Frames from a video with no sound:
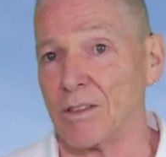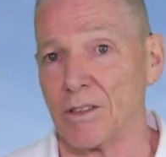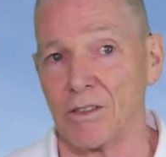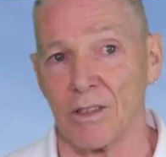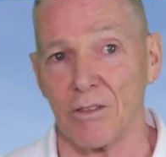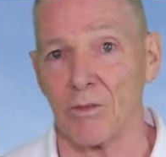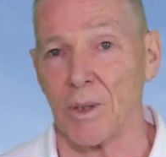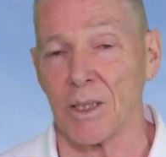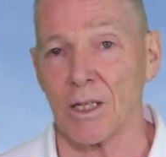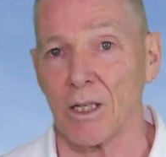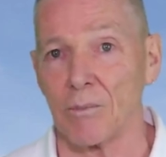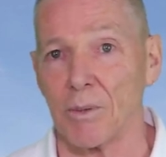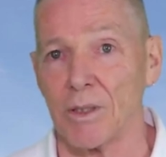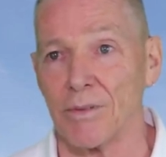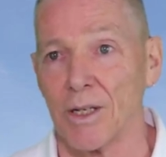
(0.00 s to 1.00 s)
It just gives me a
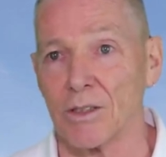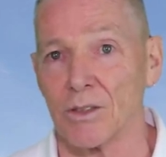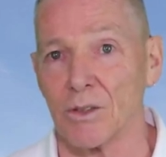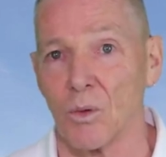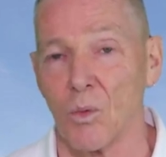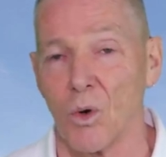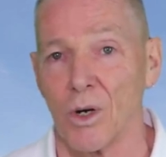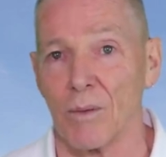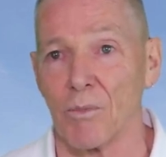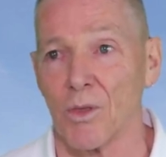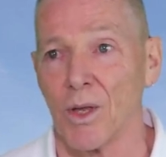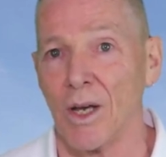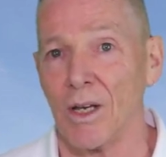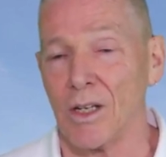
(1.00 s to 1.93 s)
little bit of extra warmth.